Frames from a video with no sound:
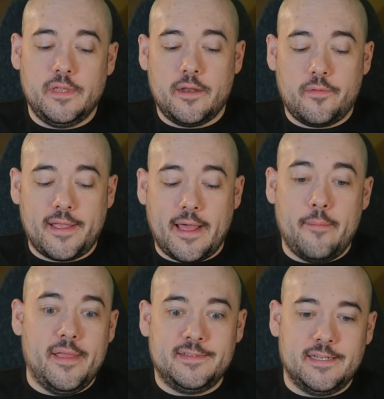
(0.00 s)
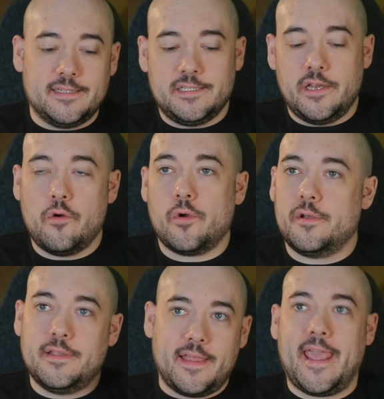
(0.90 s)
you know, like a business, you know, or
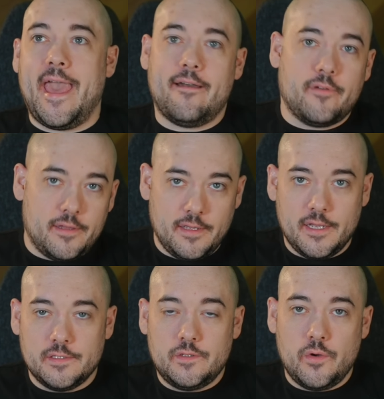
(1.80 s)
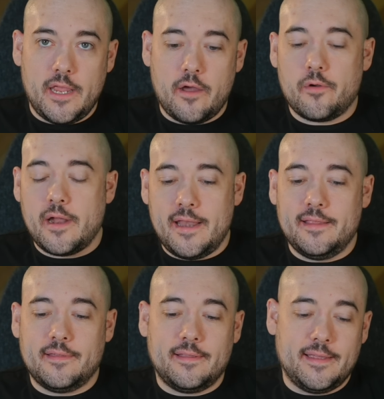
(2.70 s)
to like have a studio or
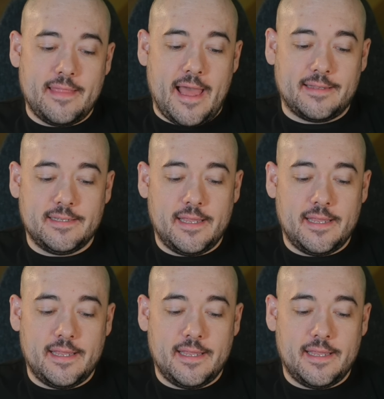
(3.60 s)
anything like that.